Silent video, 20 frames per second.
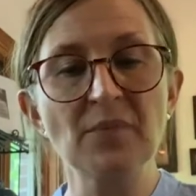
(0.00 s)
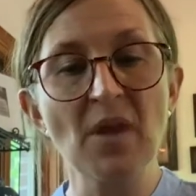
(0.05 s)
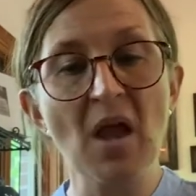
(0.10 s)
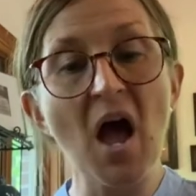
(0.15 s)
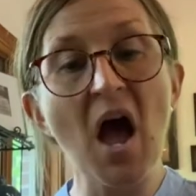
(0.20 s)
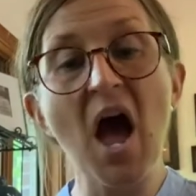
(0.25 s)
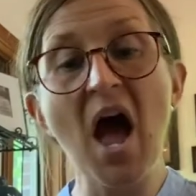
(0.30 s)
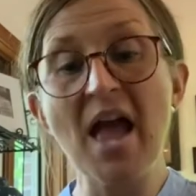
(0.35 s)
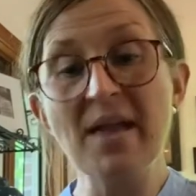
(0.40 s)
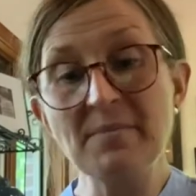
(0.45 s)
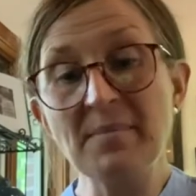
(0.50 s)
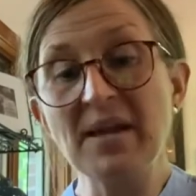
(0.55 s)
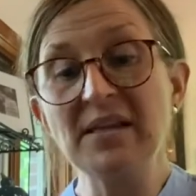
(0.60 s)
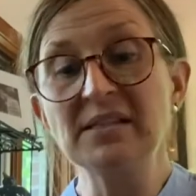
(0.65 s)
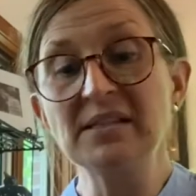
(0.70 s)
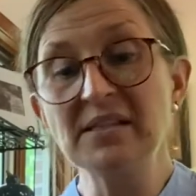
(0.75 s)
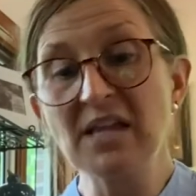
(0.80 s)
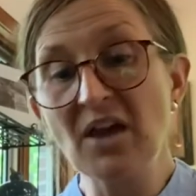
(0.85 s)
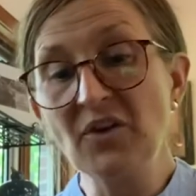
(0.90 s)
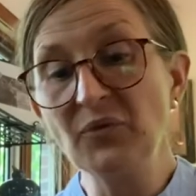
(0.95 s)
I
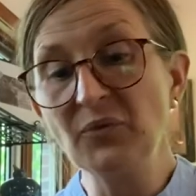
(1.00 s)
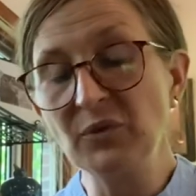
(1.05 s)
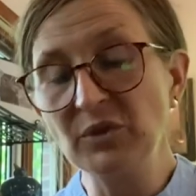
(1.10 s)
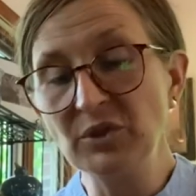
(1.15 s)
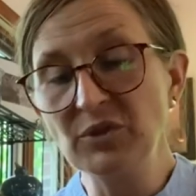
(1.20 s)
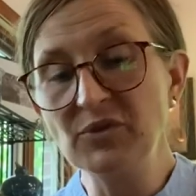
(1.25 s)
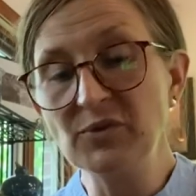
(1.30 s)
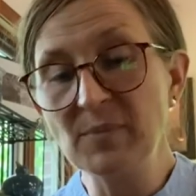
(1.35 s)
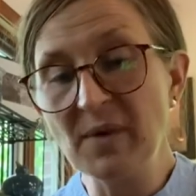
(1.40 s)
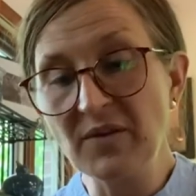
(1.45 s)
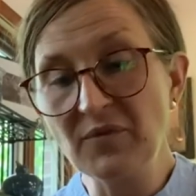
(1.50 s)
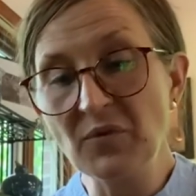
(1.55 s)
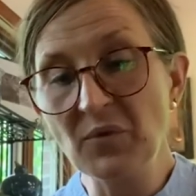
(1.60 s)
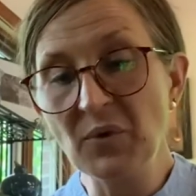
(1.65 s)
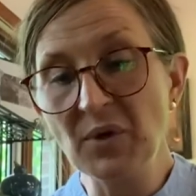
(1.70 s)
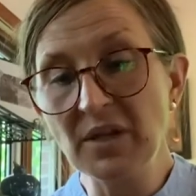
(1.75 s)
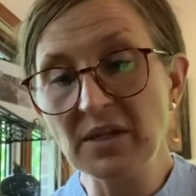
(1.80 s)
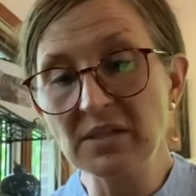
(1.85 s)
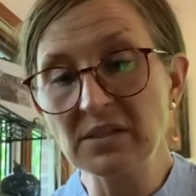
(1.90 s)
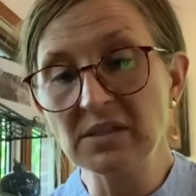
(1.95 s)
myself will lose my
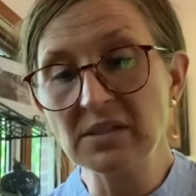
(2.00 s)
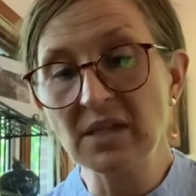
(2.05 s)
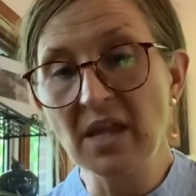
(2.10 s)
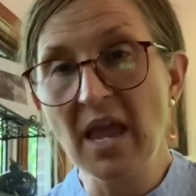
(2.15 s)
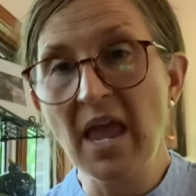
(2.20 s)
voice.